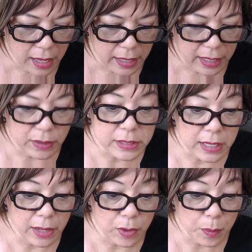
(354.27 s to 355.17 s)
Here's
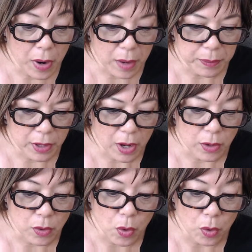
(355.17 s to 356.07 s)
another property
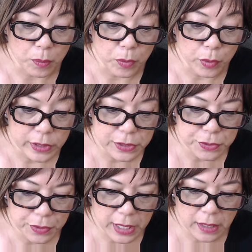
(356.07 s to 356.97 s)
on Ho'omua
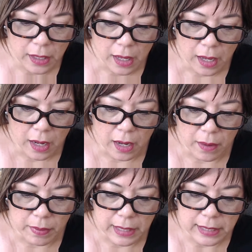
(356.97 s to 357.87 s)
Street,
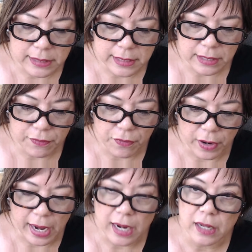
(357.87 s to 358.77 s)
listed for
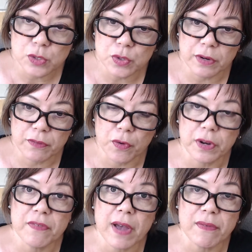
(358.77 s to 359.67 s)

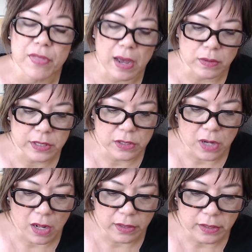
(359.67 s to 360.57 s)

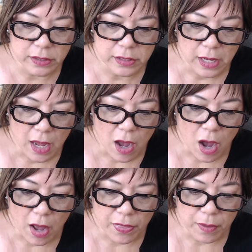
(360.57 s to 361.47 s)
$845,000,
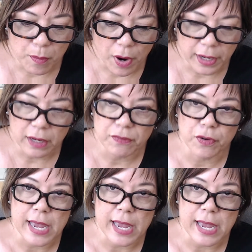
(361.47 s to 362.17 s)
on the market for